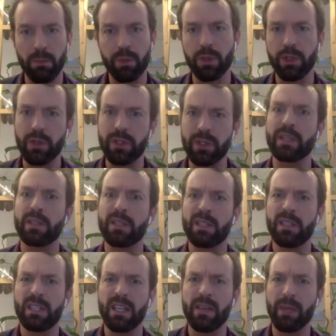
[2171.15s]
producing
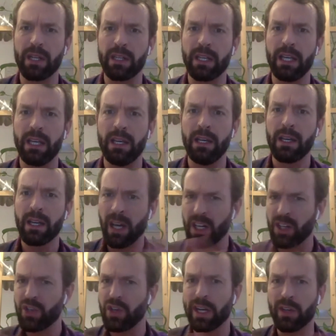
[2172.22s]
seemingly
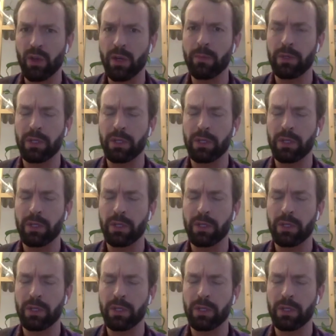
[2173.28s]
contradictory